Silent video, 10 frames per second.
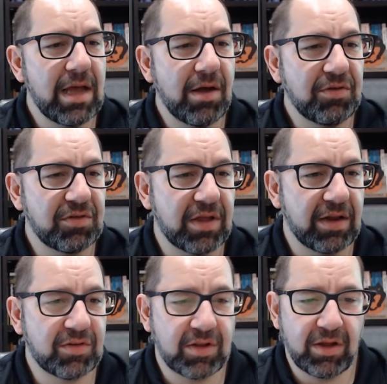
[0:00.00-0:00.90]
else
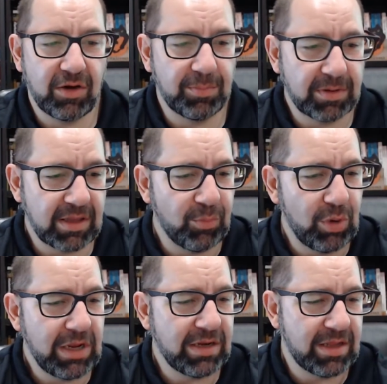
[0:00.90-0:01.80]
gets killed, but the
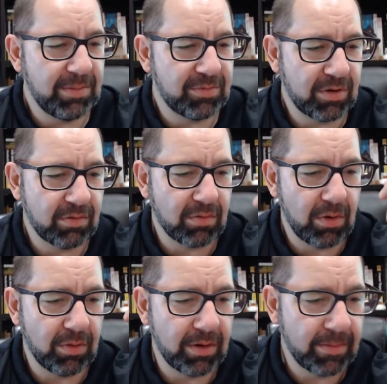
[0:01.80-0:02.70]
weed keeps on
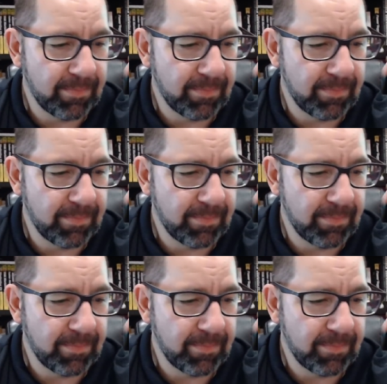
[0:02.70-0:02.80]
growing.